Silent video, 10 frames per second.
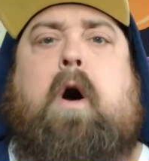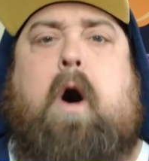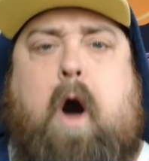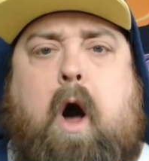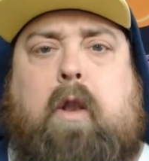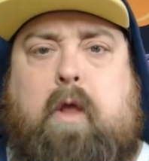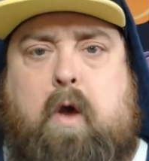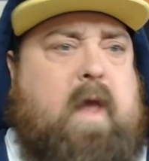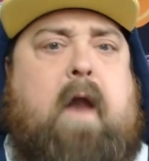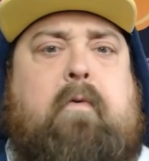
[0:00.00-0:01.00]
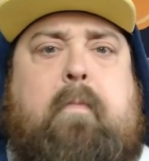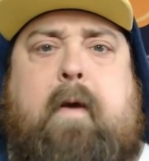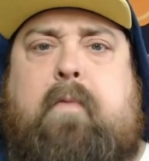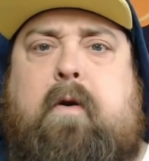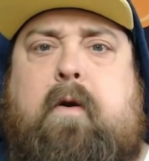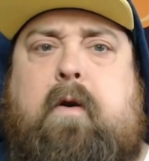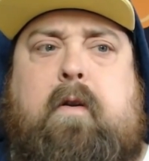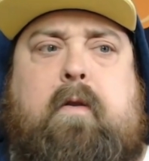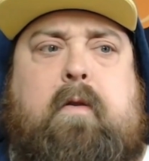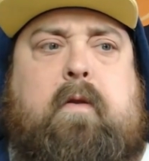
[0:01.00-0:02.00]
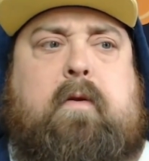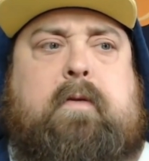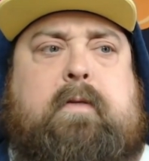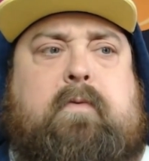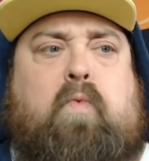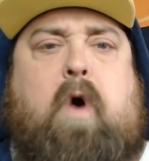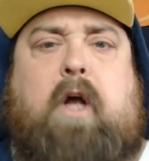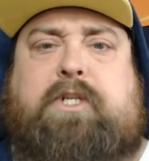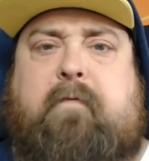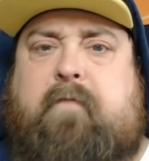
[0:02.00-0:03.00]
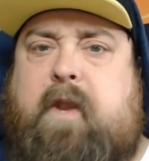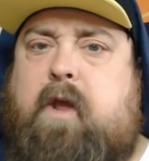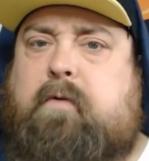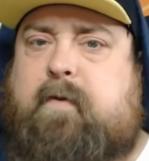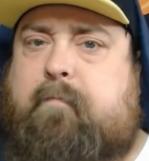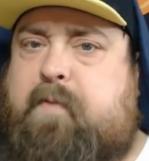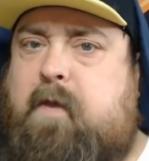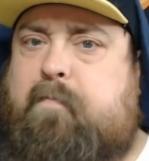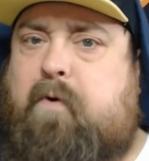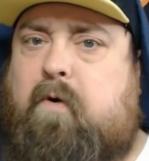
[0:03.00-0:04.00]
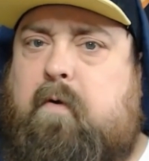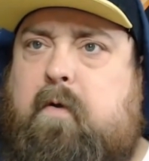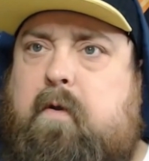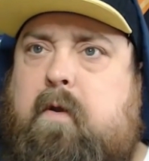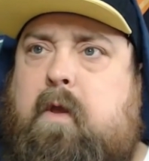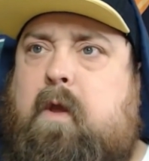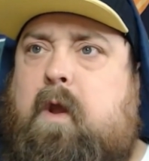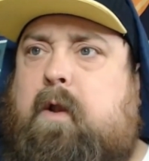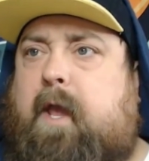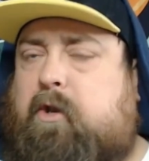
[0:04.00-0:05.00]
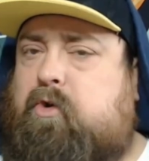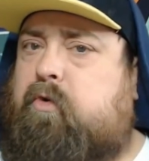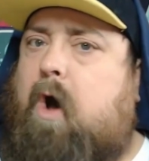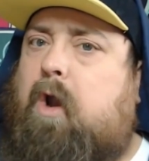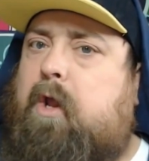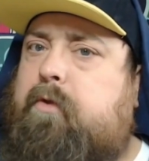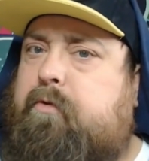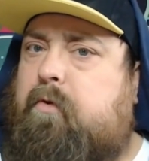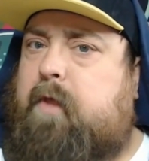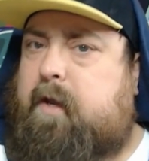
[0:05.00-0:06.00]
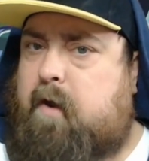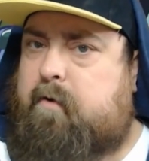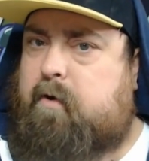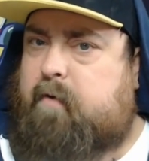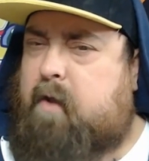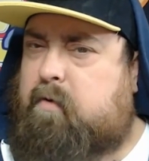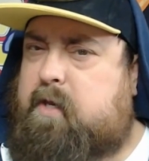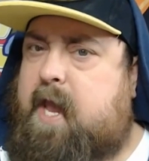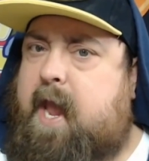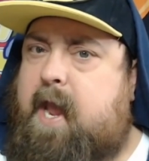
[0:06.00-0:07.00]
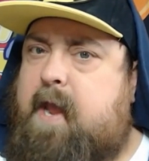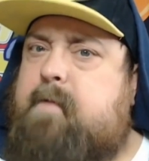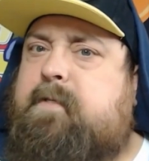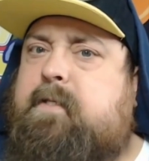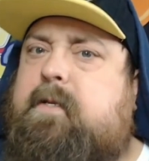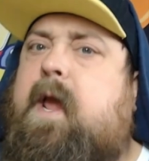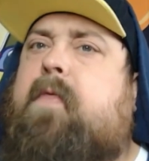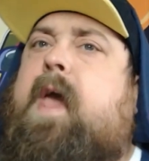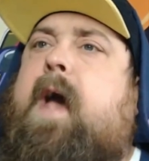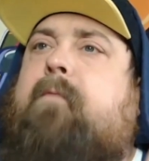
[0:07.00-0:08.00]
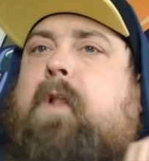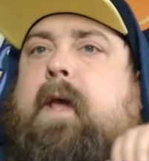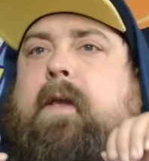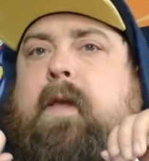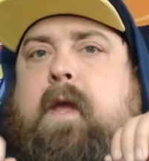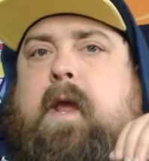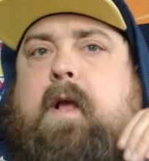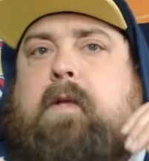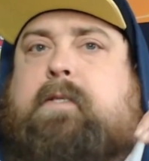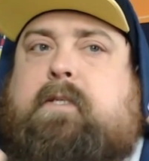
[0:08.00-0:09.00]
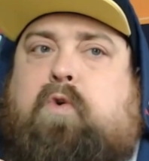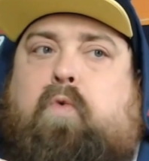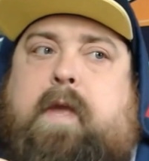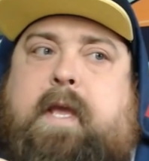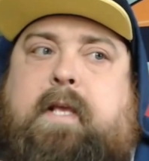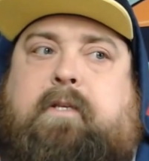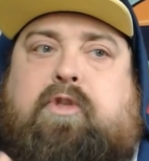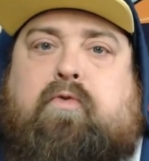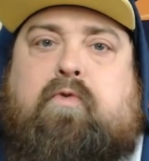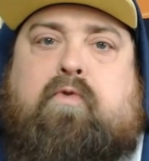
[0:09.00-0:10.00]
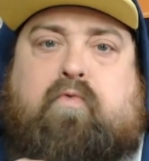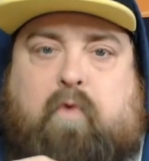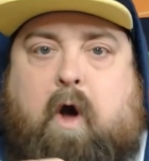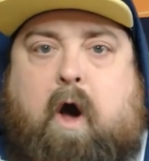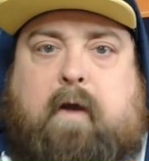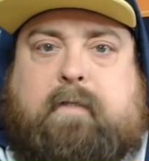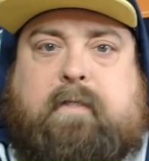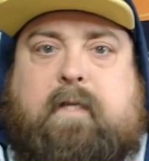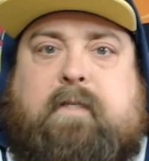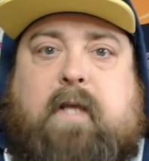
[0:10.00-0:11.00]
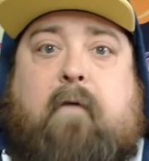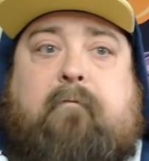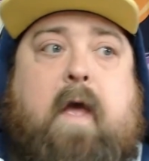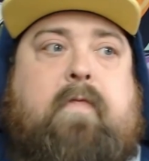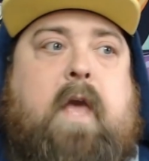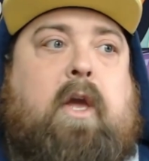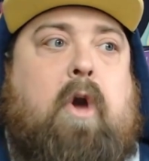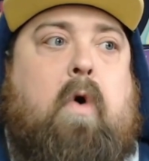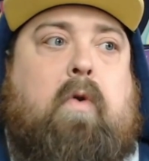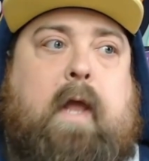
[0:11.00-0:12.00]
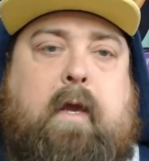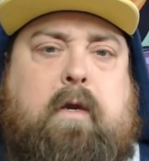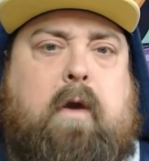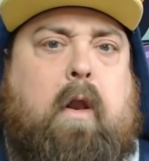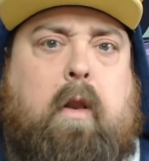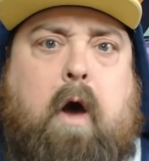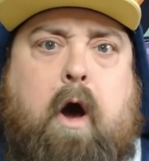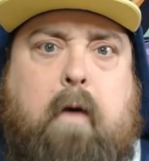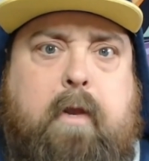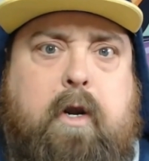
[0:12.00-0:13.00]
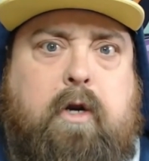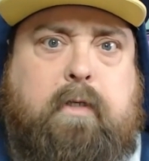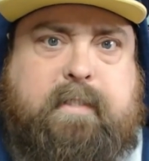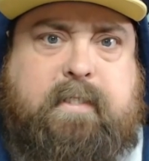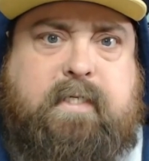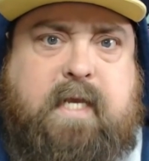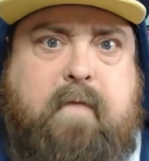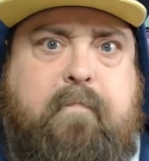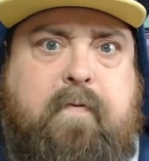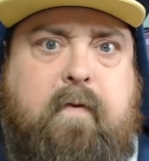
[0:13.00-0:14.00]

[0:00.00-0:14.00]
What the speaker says: Hollow. I remember watching videos of people like crawling through like underground caves and they have to like squeeze through rocks and stuff and they go like kilometers deep